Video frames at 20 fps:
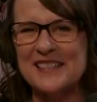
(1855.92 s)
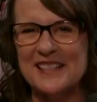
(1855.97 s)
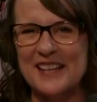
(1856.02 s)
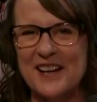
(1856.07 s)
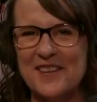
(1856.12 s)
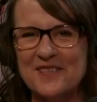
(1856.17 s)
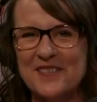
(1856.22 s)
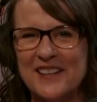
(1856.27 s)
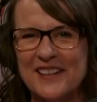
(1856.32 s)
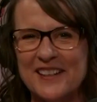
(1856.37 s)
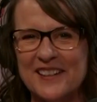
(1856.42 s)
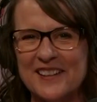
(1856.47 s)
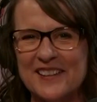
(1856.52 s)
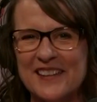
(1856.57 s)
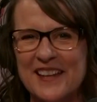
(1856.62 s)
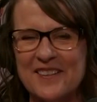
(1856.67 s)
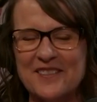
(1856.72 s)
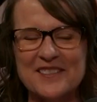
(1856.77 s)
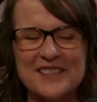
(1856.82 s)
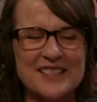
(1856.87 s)
up here.
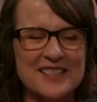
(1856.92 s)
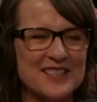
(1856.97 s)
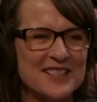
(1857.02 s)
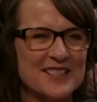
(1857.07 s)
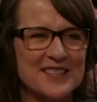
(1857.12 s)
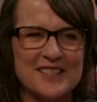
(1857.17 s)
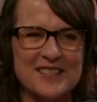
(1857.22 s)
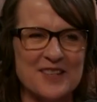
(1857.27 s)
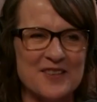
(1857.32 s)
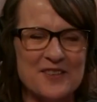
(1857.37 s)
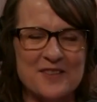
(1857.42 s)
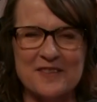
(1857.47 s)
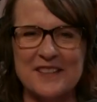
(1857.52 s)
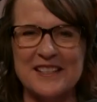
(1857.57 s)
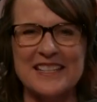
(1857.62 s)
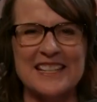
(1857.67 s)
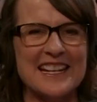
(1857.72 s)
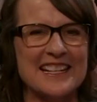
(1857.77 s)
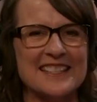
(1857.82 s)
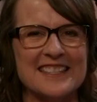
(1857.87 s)
That was just so
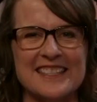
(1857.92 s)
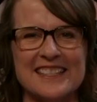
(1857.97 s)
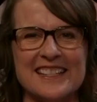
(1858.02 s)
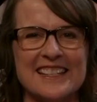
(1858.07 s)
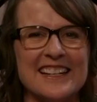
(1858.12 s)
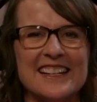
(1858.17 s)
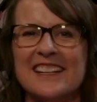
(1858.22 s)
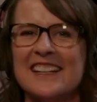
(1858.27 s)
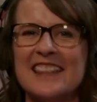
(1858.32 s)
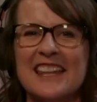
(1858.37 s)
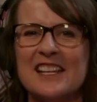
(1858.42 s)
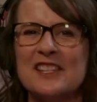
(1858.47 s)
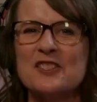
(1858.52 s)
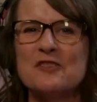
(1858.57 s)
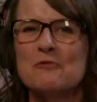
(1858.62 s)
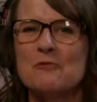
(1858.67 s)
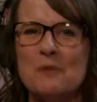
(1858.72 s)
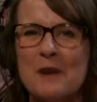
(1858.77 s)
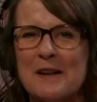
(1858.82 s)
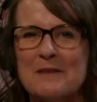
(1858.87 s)
fantastic. That's
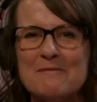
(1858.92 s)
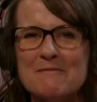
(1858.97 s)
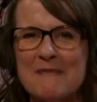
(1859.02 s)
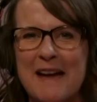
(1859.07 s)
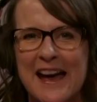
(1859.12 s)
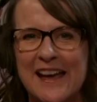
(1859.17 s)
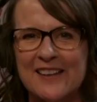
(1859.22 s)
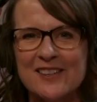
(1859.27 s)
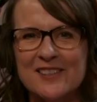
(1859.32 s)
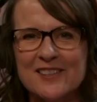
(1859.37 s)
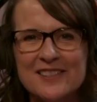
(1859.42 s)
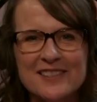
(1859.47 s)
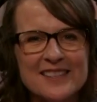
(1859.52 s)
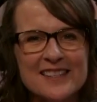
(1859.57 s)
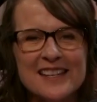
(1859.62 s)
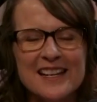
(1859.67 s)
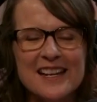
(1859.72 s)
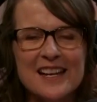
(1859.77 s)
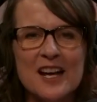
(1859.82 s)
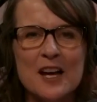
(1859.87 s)
what matters
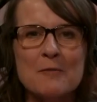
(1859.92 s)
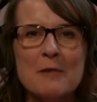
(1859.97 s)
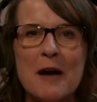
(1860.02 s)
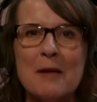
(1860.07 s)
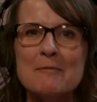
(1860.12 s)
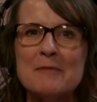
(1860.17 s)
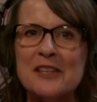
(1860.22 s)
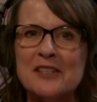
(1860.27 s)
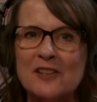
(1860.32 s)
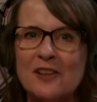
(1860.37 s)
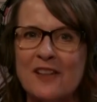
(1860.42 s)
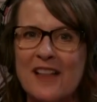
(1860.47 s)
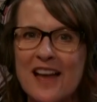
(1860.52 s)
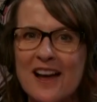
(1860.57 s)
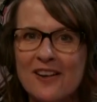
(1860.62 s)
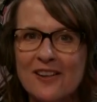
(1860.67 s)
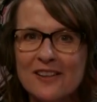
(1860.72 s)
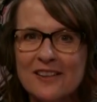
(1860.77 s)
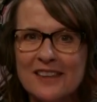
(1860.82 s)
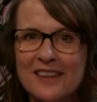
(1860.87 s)
about mental
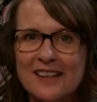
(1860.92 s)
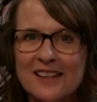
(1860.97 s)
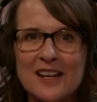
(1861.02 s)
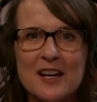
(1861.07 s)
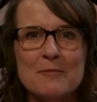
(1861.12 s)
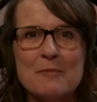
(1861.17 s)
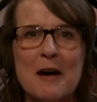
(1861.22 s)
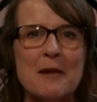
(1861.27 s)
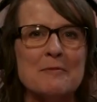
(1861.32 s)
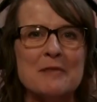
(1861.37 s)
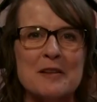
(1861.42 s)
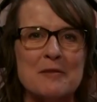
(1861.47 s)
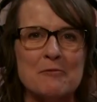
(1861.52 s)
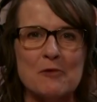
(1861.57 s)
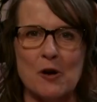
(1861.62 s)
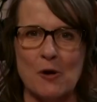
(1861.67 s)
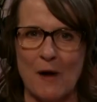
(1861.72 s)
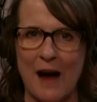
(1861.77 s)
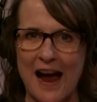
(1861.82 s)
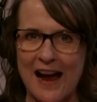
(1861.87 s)
health, about being
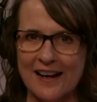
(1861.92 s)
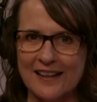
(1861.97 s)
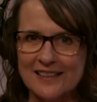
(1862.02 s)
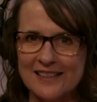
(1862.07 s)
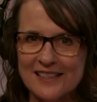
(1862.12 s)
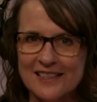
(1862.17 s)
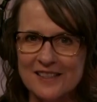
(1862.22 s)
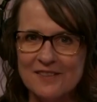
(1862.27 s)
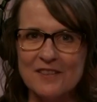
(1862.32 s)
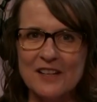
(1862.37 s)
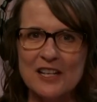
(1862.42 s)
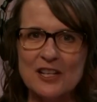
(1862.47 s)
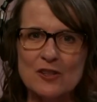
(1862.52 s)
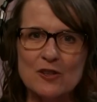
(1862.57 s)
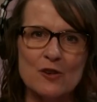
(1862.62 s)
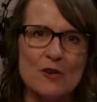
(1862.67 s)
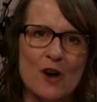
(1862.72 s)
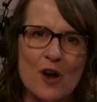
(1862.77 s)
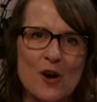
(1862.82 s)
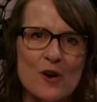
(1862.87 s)
proactive in
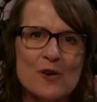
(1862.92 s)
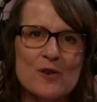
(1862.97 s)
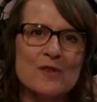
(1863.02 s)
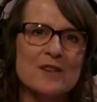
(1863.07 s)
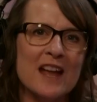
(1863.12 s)
your own